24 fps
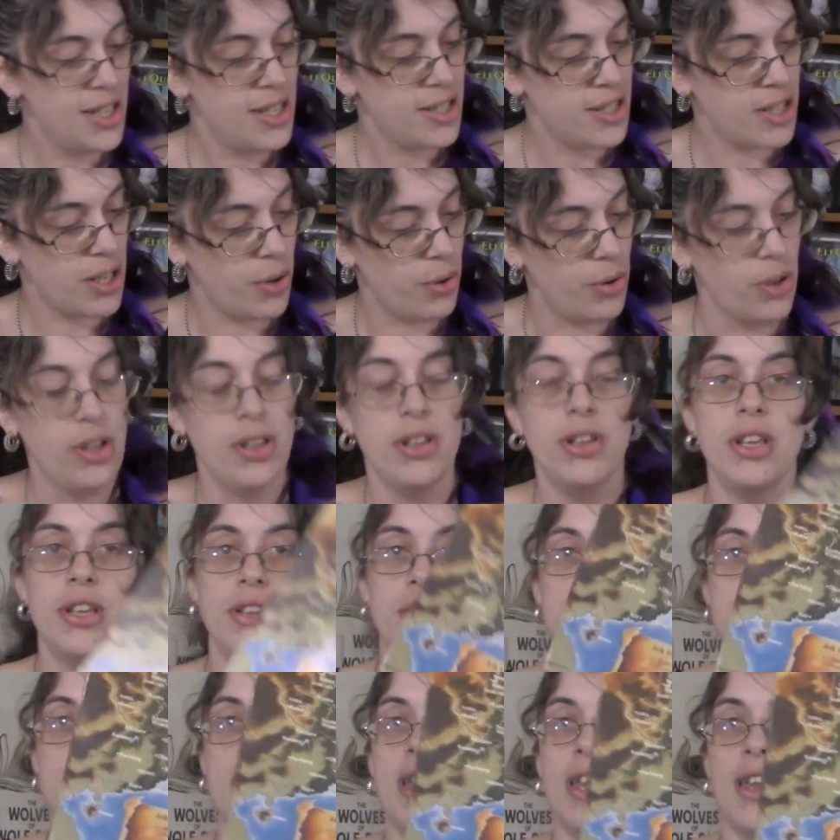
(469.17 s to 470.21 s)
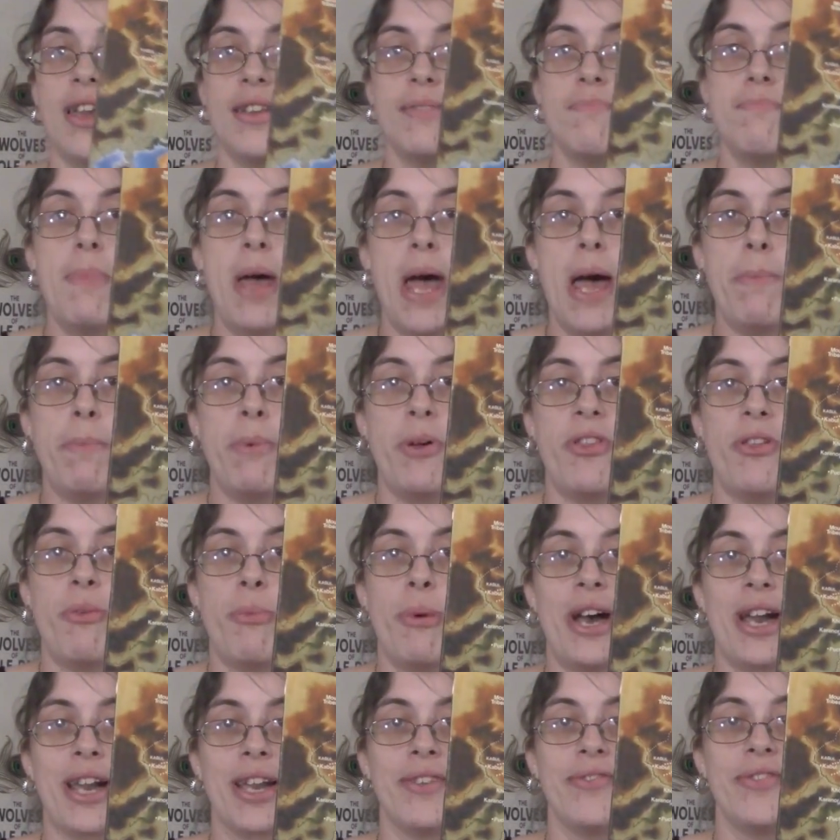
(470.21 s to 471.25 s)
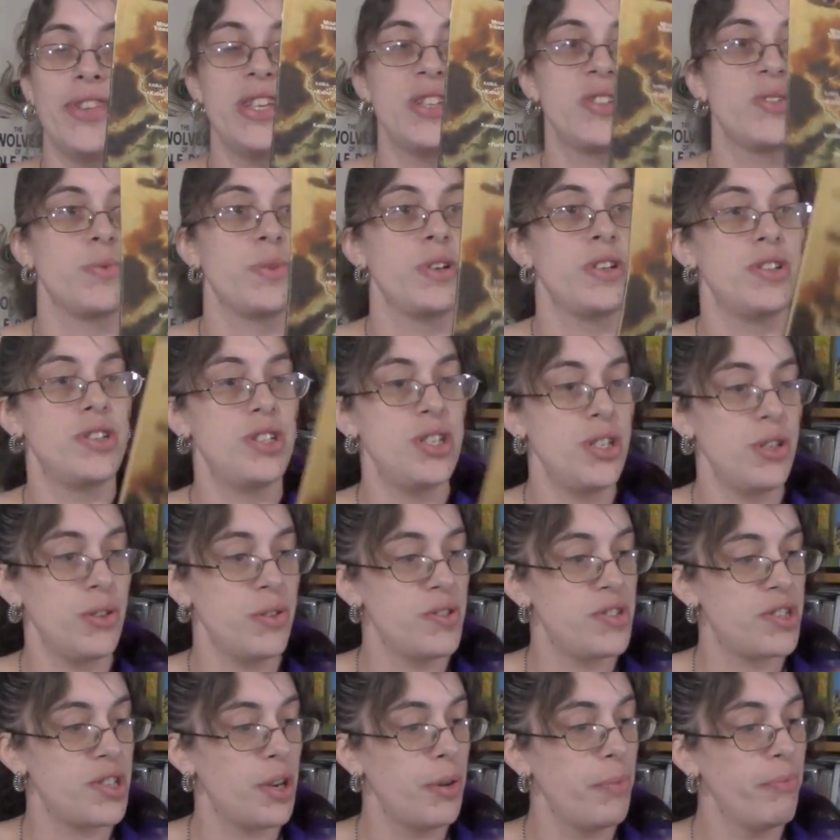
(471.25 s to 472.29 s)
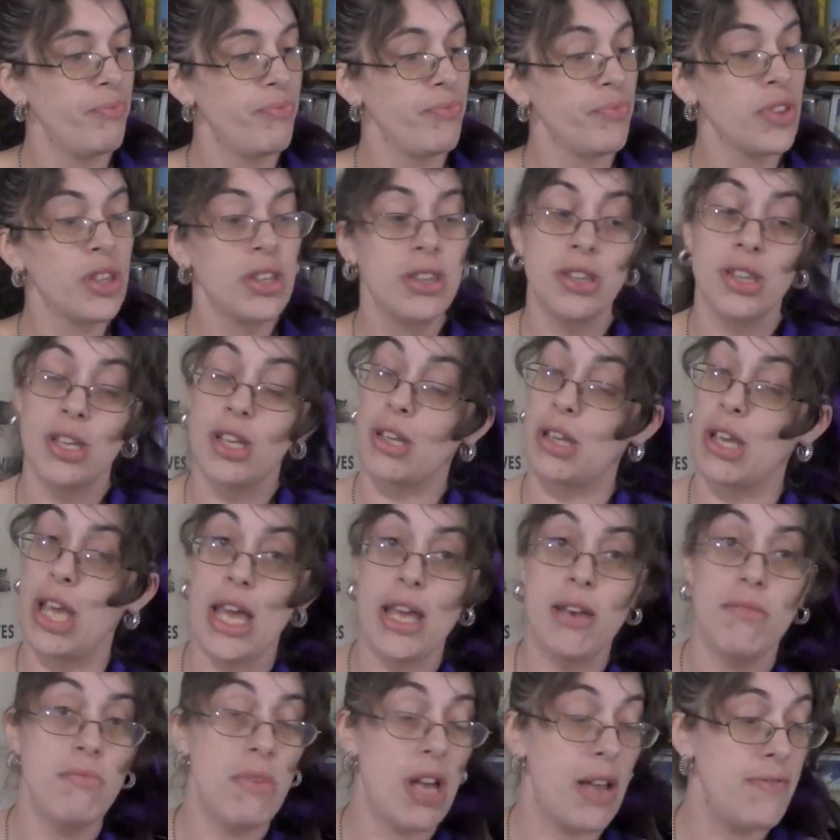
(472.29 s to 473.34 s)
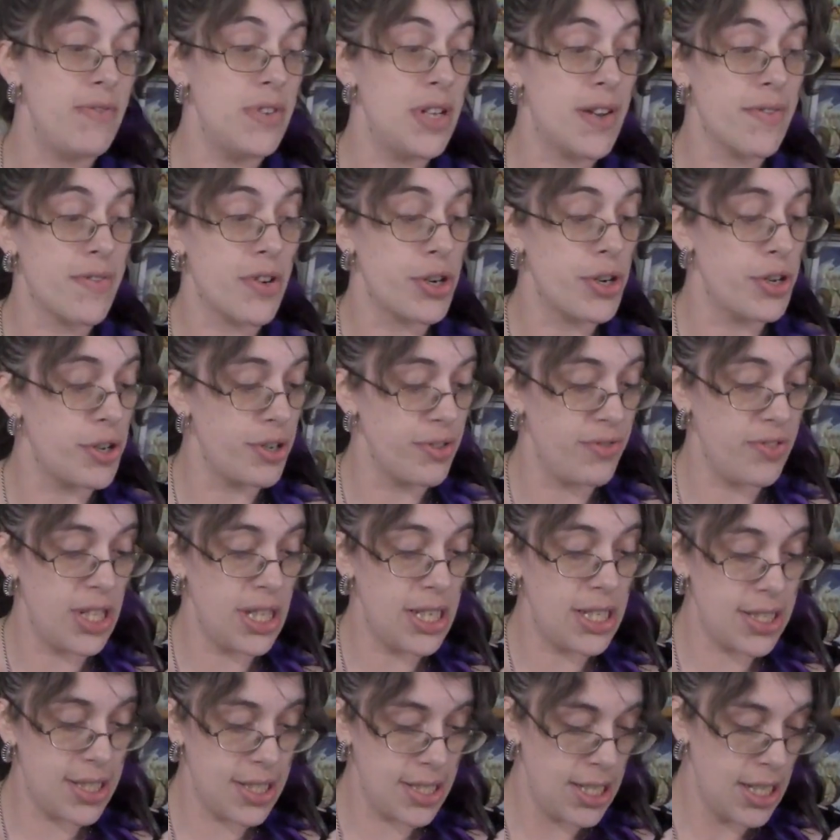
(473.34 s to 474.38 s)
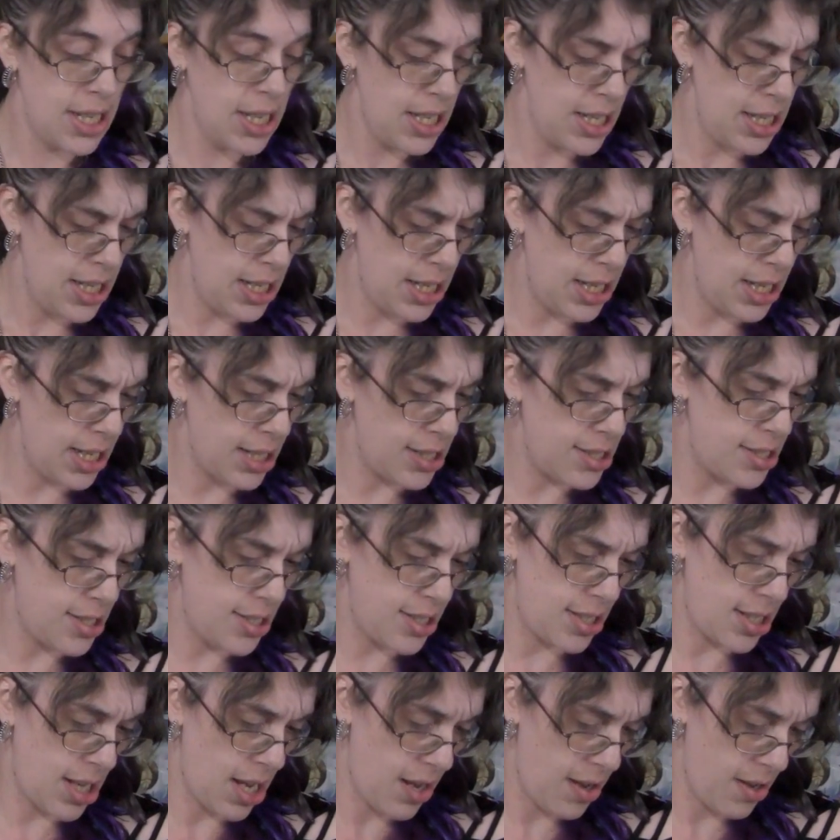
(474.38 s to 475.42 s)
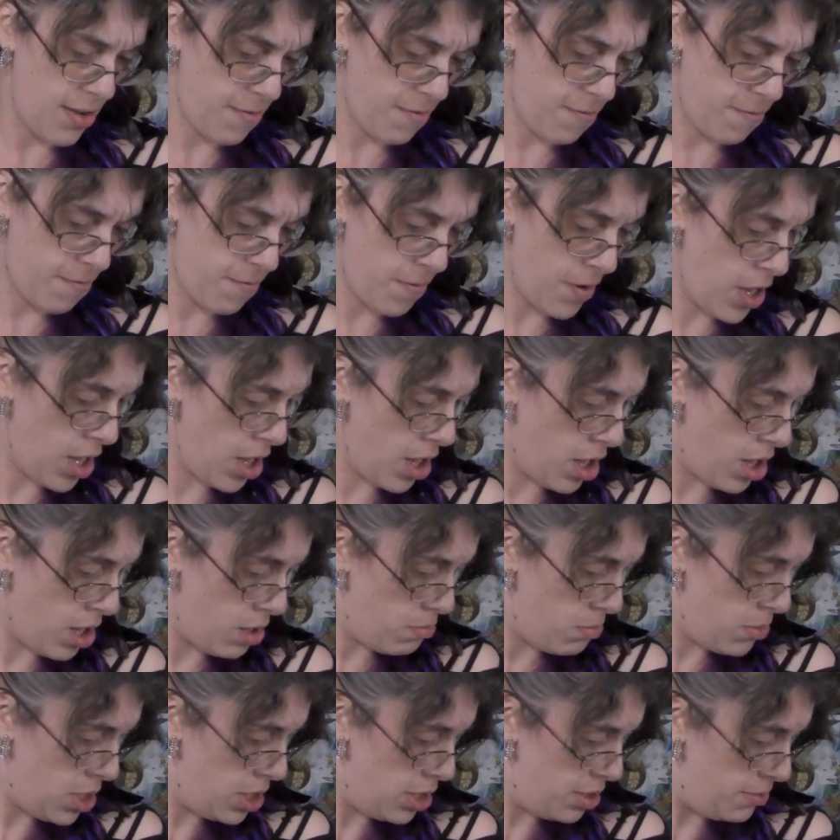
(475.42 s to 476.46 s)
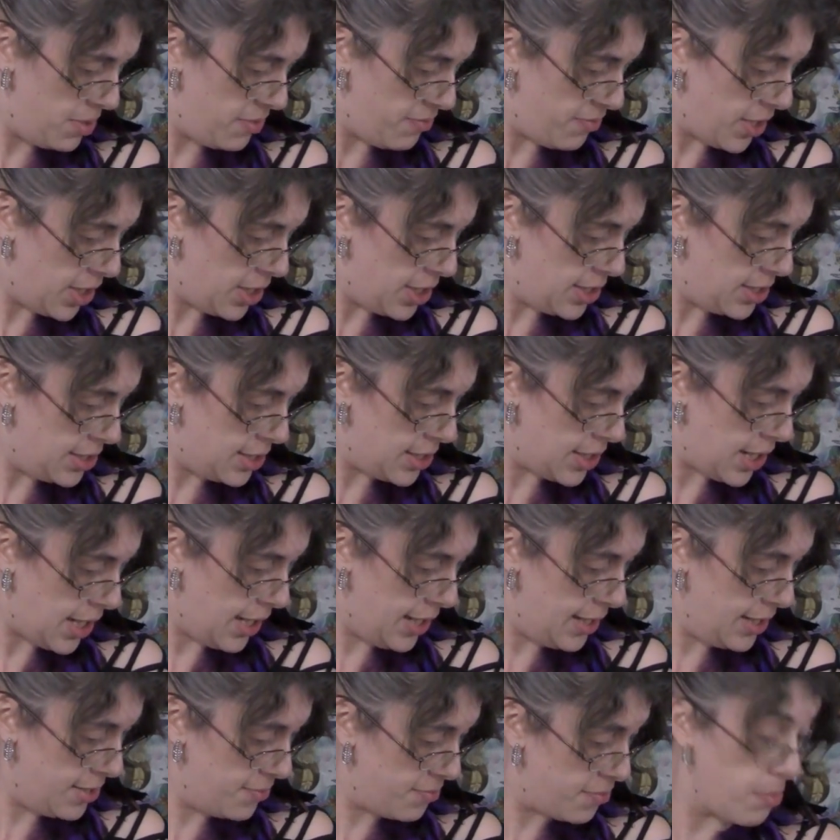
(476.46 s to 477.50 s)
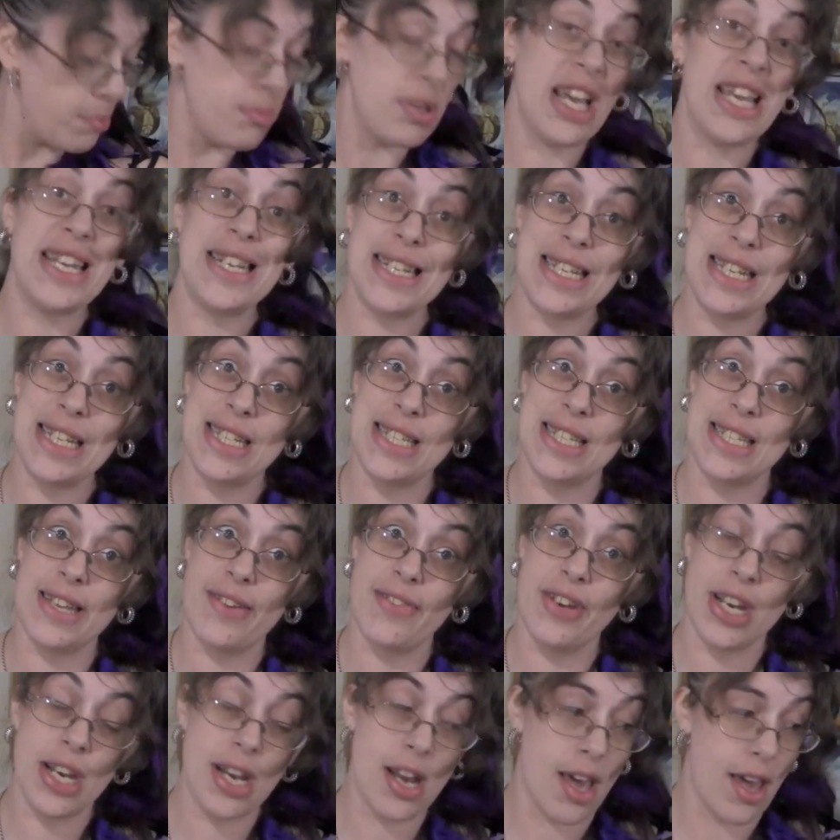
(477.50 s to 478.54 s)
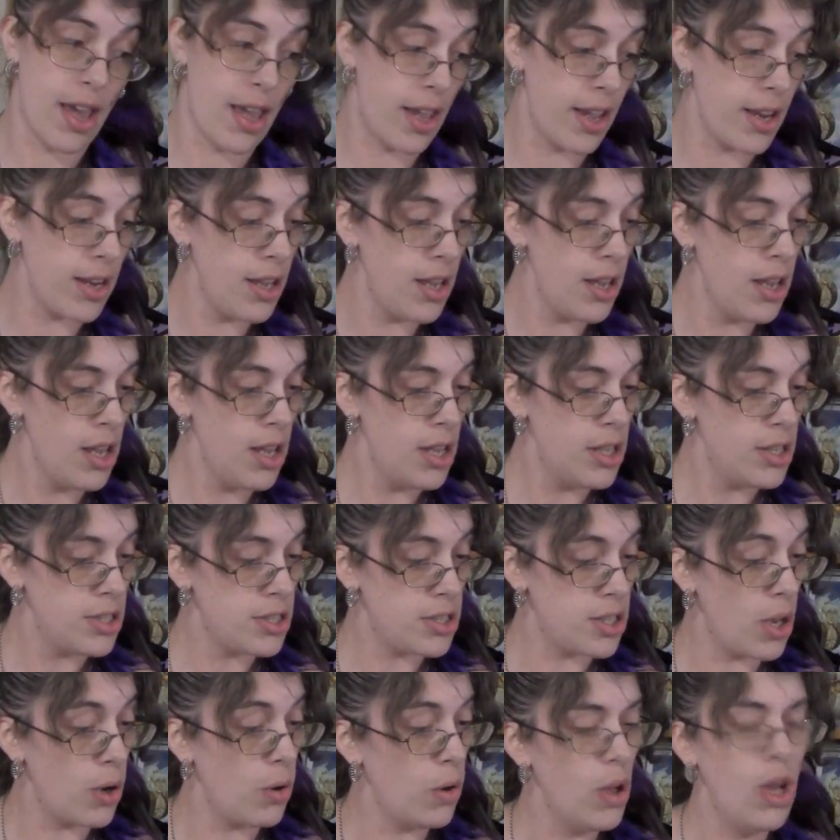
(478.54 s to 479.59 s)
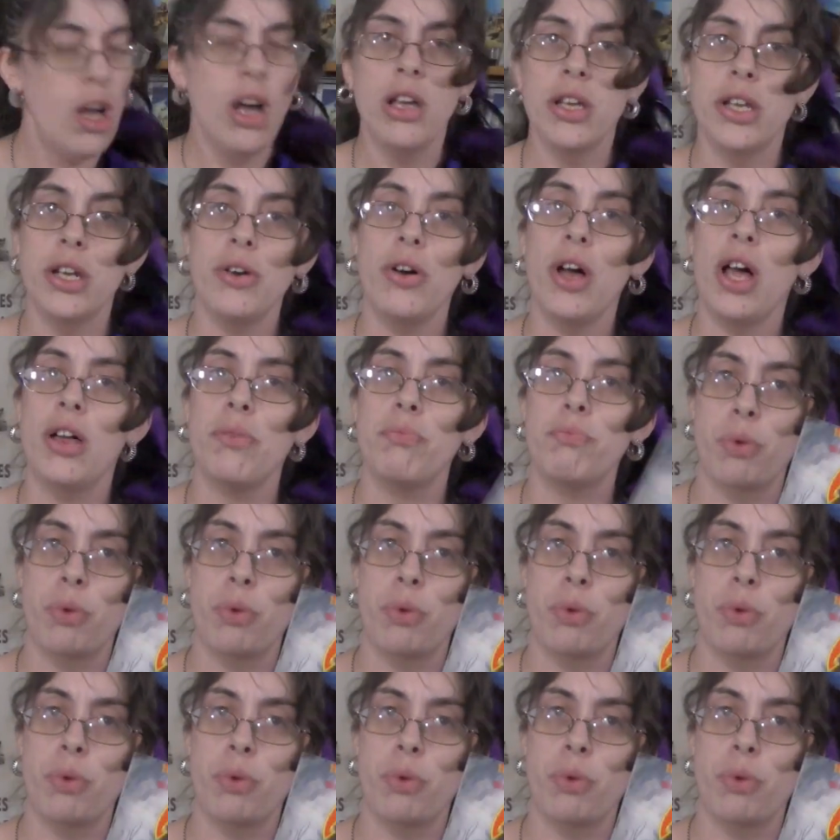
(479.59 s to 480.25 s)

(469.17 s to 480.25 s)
So then there's a map on the back of this one too. So again, I've never heard of this. It's from, let me find a date, from 1979. So, I'll